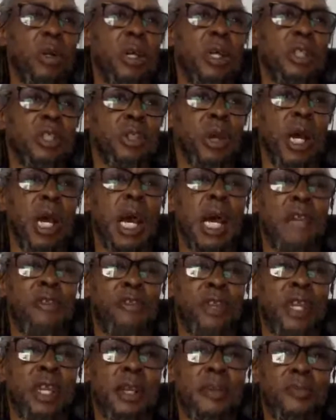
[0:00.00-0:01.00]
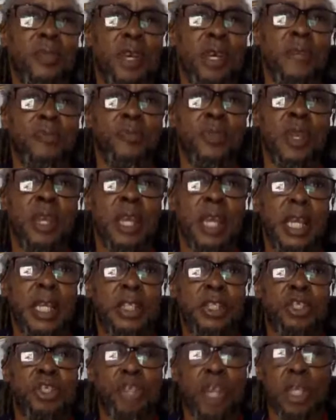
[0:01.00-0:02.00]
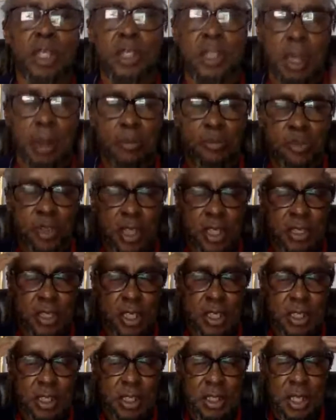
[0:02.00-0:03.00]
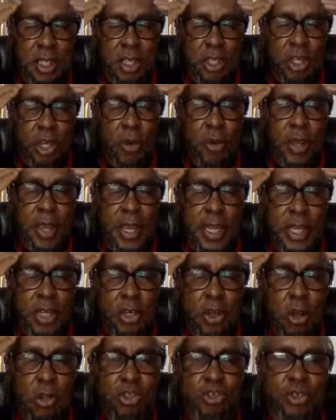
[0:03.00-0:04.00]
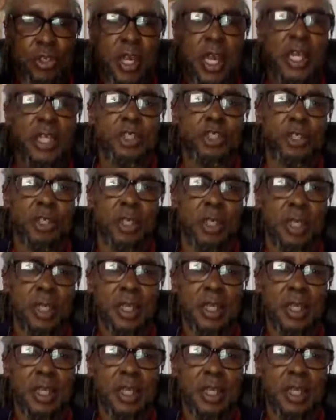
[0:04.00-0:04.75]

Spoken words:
So I think that it's just something that's indoctrination.